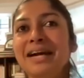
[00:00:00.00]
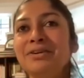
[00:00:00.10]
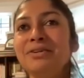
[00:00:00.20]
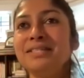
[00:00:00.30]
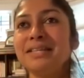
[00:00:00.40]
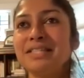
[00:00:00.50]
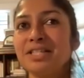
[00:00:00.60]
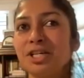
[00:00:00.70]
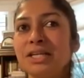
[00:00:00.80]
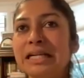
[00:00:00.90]
I know it's
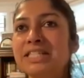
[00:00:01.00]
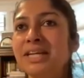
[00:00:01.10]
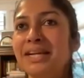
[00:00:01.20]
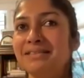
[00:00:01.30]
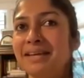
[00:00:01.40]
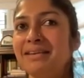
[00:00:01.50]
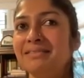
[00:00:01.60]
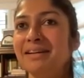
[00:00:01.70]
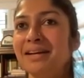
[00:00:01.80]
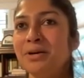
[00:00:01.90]
such a cliched
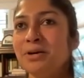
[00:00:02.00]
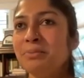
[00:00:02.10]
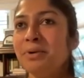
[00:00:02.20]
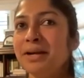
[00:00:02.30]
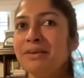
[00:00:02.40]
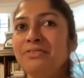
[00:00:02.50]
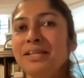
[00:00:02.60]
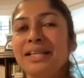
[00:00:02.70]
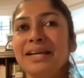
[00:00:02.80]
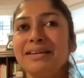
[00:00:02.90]
thing, but I
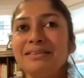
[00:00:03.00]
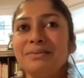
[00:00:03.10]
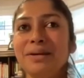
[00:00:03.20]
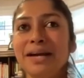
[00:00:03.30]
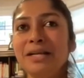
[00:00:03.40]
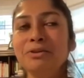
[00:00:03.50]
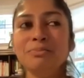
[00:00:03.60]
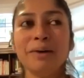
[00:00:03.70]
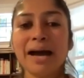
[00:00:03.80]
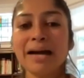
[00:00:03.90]
feel like I
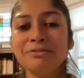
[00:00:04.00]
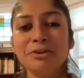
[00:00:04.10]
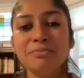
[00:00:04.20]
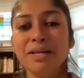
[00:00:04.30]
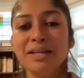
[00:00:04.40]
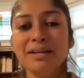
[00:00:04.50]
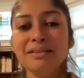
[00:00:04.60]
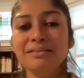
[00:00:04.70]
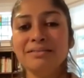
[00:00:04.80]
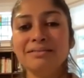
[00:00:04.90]
look back for
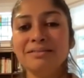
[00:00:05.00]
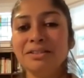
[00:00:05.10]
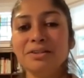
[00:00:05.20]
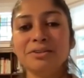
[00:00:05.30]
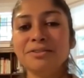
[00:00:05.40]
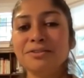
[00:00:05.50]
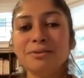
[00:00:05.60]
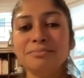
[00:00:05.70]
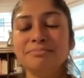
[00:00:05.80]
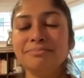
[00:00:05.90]
me, you know,
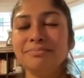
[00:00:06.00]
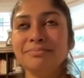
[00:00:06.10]
so...